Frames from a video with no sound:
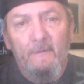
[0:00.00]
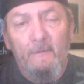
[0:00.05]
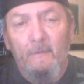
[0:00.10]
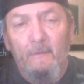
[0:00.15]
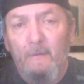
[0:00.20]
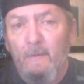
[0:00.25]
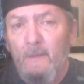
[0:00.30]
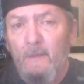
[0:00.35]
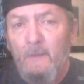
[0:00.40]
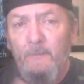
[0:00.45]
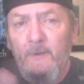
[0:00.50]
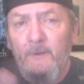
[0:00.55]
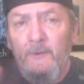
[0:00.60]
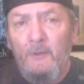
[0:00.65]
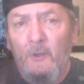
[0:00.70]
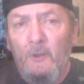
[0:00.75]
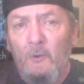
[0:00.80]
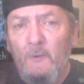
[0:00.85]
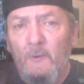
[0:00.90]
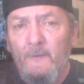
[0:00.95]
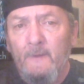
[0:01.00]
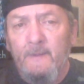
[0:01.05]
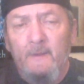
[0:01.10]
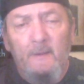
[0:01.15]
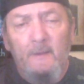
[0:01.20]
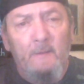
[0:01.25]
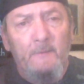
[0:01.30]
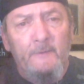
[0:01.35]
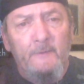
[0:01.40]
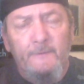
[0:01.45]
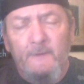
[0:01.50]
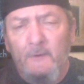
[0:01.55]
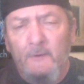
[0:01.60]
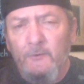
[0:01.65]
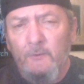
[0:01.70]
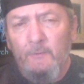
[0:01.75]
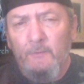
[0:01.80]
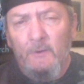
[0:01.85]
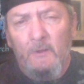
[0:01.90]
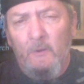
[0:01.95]
Let me know in the comment
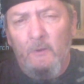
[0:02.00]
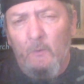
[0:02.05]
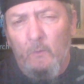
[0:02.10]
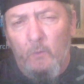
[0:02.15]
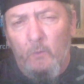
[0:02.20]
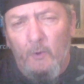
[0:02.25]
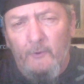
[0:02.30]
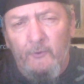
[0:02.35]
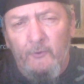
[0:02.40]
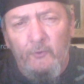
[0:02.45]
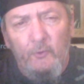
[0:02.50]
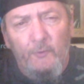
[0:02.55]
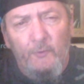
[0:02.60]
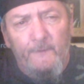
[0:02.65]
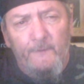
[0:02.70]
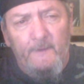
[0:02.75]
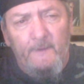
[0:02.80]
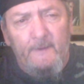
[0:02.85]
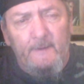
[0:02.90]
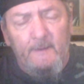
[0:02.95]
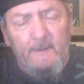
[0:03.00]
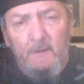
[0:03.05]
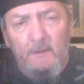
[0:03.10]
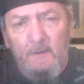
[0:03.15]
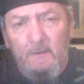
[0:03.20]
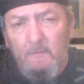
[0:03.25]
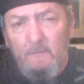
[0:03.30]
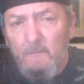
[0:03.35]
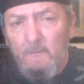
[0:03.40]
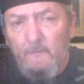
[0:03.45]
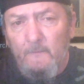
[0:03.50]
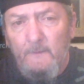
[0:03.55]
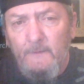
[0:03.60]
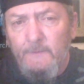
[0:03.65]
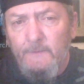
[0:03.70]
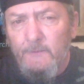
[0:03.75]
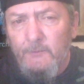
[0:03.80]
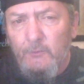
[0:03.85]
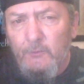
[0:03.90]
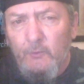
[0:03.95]
section below, what do you think
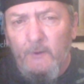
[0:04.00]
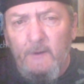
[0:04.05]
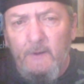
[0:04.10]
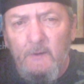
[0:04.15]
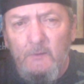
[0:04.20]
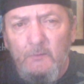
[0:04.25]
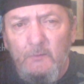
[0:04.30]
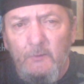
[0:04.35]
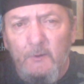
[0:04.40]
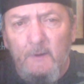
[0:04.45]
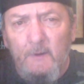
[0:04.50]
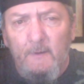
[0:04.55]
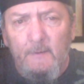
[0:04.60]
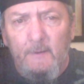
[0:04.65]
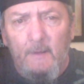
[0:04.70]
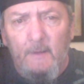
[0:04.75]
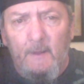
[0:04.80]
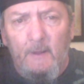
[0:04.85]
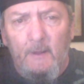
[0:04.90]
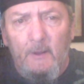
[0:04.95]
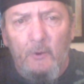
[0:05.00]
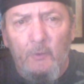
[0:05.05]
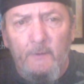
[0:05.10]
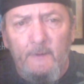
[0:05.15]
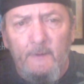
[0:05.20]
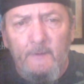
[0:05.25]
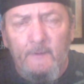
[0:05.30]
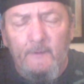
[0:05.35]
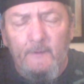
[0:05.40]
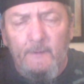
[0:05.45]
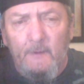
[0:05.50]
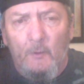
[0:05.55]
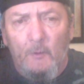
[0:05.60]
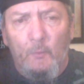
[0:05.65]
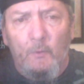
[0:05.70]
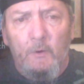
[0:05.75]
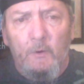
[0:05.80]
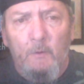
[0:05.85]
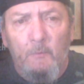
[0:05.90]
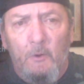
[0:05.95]
this strange cloud is? A
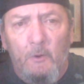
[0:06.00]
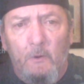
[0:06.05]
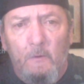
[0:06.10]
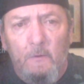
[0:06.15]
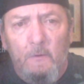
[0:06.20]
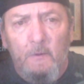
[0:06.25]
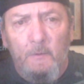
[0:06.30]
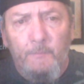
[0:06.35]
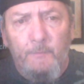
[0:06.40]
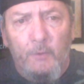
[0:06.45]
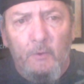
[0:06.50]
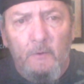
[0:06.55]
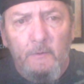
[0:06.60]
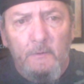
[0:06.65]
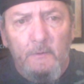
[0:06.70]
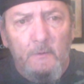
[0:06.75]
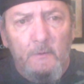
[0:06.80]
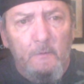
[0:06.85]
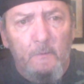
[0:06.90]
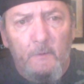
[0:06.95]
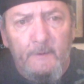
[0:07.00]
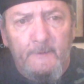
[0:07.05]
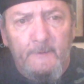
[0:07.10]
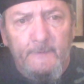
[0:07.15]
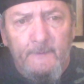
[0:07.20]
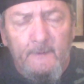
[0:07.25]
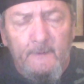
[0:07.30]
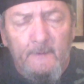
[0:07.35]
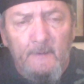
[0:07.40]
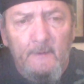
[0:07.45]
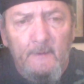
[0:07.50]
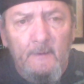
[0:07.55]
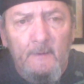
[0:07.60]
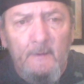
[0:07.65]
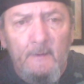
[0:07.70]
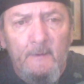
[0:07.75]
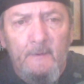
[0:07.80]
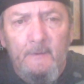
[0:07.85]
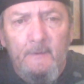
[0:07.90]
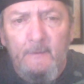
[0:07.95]
wormhole, a portal, what is it?
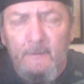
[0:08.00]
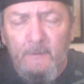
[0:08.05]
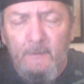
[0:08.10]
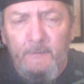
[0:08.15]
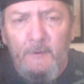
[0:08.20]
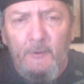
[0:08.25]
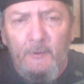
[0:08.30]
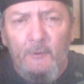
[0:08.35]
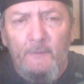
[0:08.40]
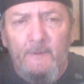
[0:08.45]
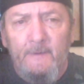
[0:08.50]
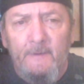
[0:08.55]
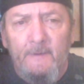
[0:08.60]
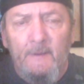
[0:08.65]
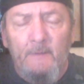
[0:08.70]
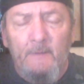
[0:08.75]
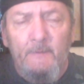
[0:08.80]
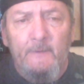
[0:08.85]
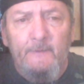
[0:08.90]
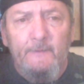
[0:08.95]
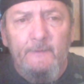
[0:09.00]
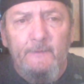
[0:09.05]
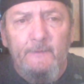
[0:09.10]
Let me know in the comments